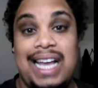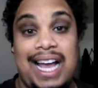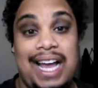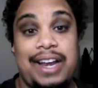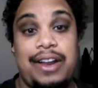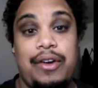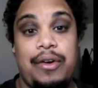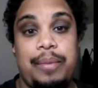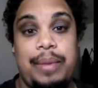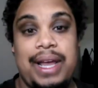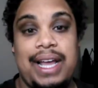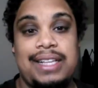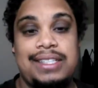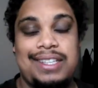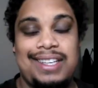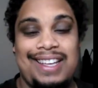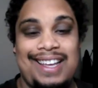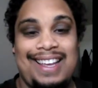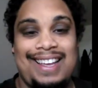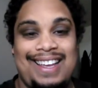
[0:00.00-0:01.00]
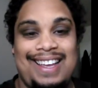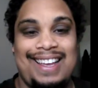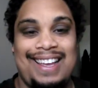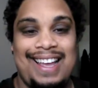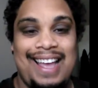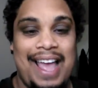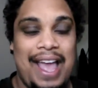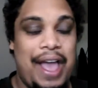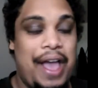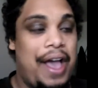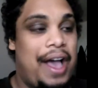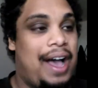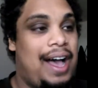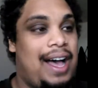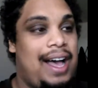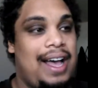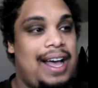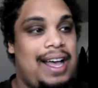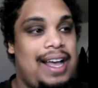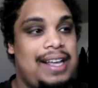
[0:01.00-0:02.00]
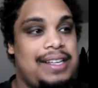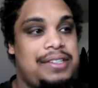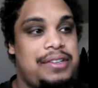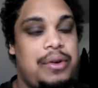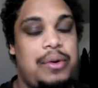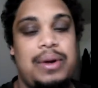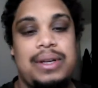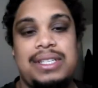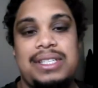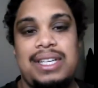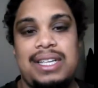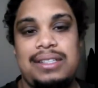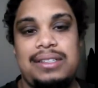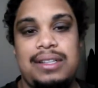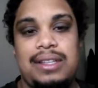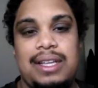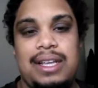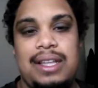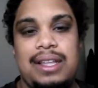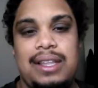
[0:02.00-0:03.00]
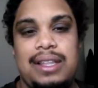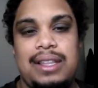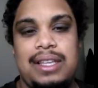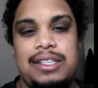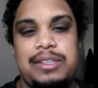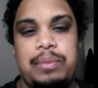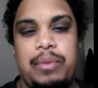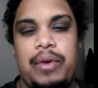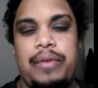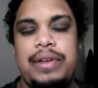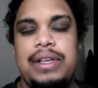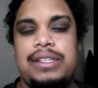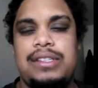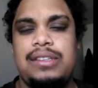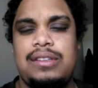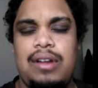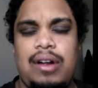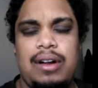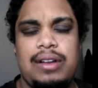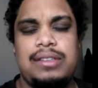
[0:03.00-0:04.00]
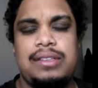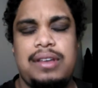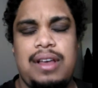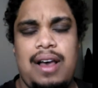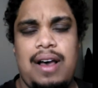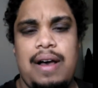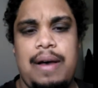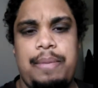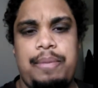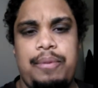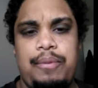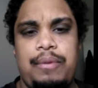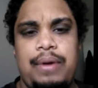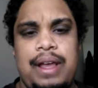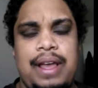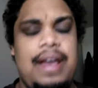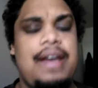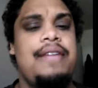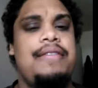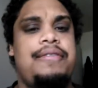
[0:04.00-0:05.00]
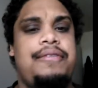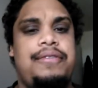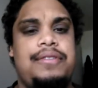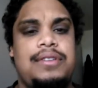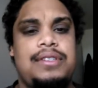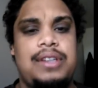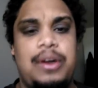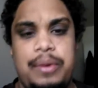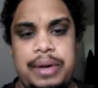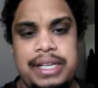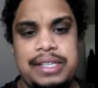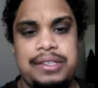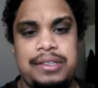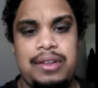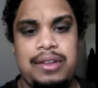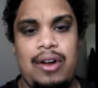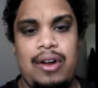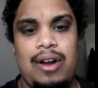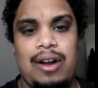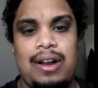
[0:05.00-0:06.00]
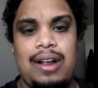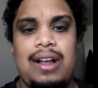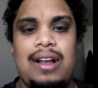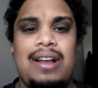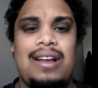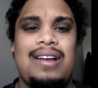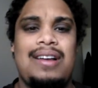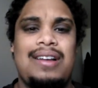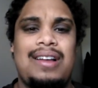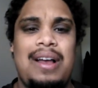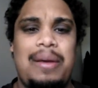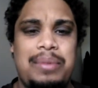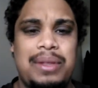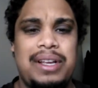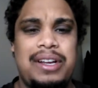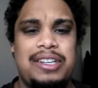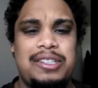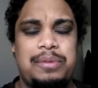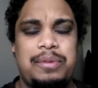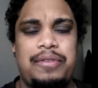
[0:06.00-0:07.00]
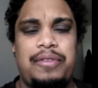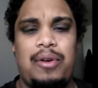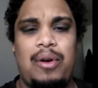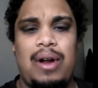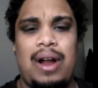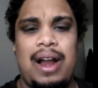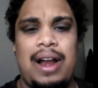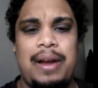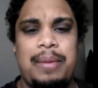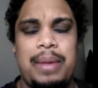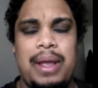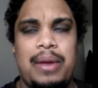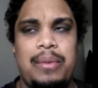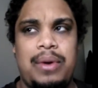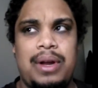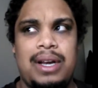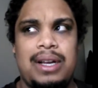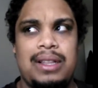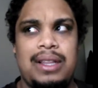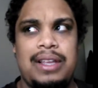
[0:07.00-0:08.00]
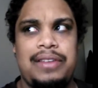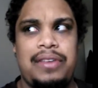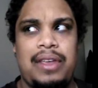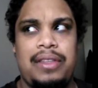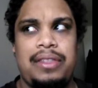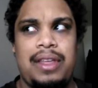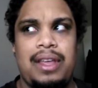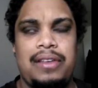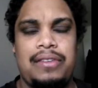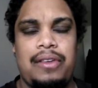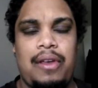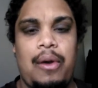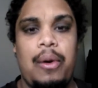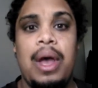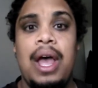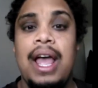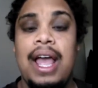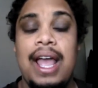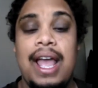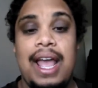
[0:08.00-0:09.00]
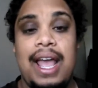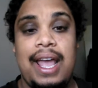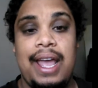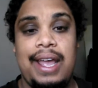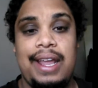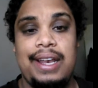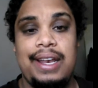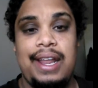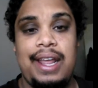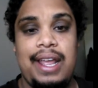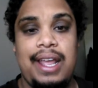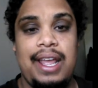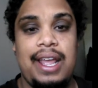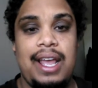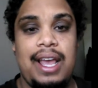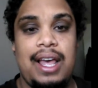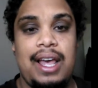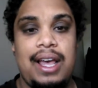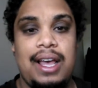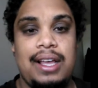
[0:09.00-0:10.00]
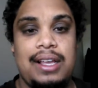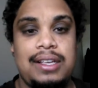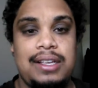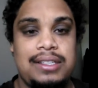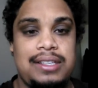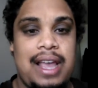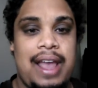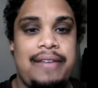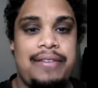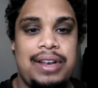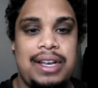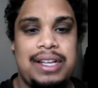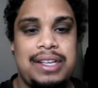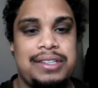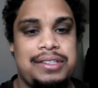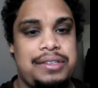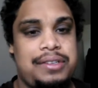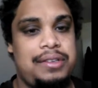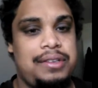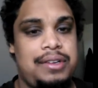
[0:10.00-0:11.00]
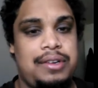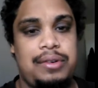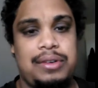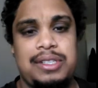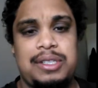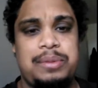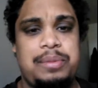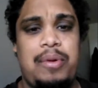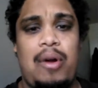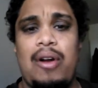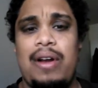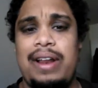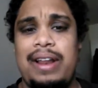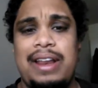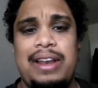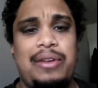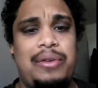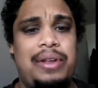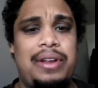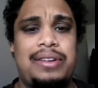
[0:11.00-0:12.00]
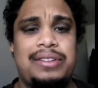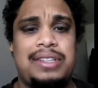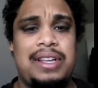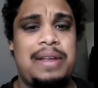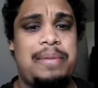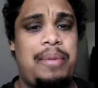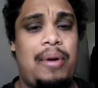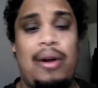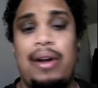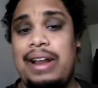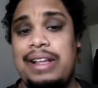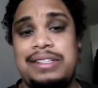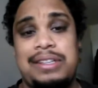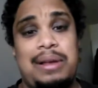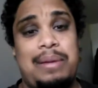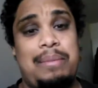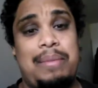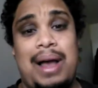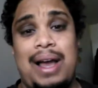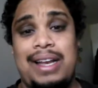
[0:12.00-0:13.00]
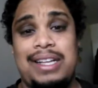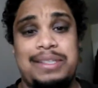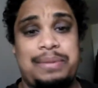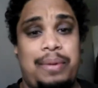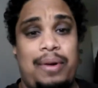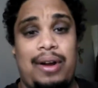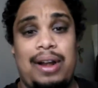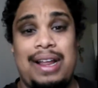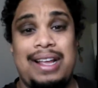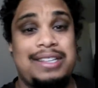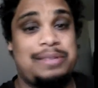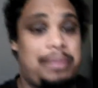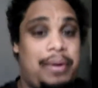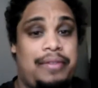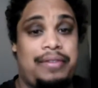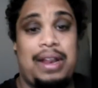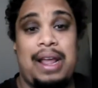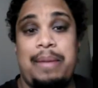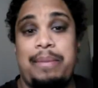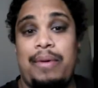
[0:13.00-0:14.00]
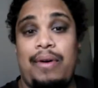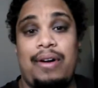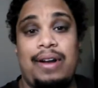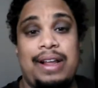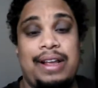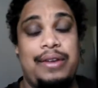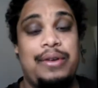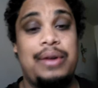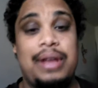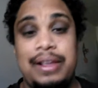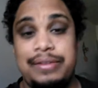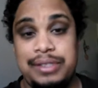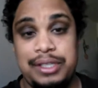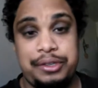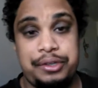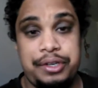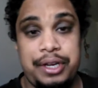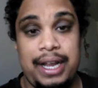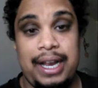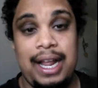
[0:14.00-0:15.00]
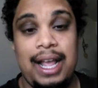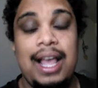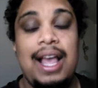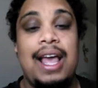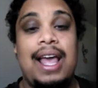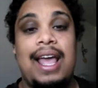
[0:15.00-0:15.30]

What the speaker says: I know, Bats. So essentially, this movie starts up with Tony Stark a couple of years before Iron Man 1, at least I think so. And he is having this Christmas party, New Year's Eve party, somebody's party, his birthday party, who gives a shit.